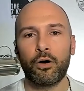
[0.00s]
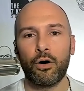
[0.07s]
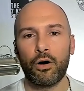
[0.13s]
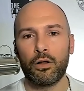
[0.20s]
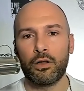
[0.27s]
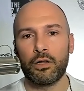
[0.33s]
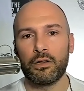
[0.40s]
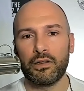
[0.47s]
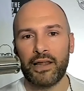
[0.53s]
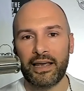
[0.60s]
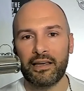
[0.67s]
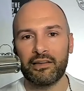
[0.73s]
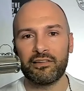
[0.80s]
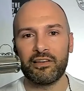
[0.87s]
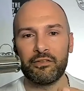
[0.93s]
call
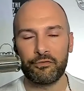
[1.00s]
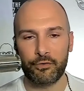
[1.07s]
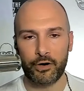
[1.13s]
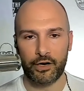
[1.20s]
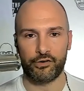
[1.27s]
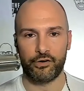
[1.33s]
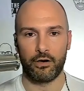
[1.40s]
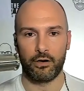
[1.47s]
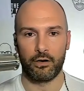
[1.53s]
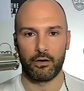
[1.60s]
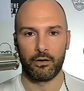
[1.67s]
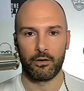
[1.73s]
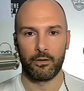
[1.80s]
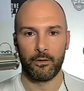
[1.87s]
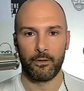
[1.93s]
legacy friction.
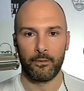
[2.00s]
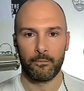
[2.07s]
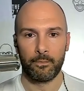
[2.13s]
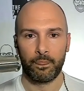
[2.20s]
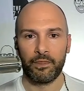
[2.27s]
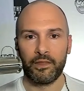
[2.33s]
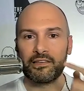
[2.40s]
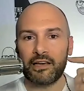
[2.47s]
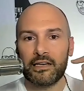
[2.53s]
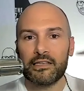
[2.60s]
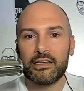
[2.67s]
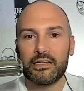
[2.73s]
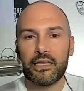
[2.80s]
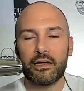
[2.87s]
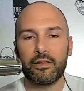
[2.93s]
This
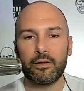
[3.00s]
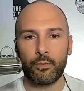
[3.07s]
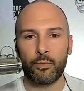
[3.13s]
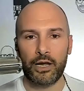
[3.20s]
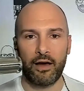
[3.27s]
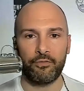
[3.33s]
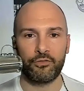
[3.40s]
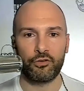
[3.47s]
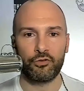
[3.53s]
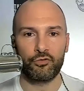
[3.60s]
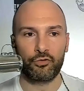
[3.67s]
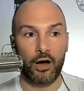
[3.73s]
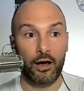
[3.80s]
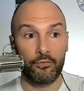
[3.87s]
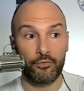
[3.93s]
idea that we have to
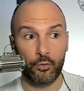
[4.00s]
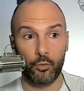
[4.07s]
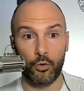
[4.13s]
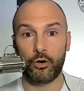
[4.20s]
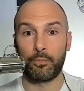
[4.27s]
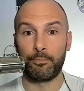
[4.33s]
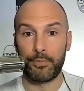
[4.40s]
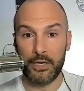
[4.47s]
drive to work,